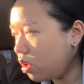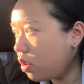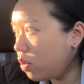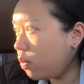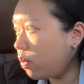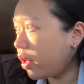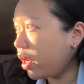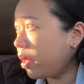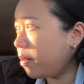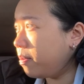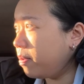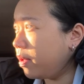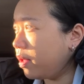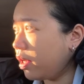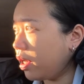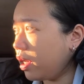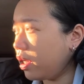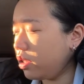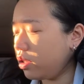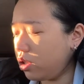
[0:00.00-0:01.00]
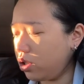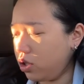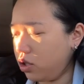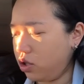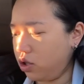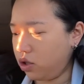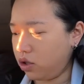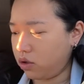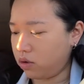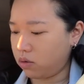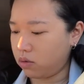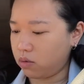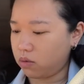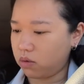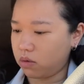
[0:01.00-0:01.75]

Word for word: what I plan to do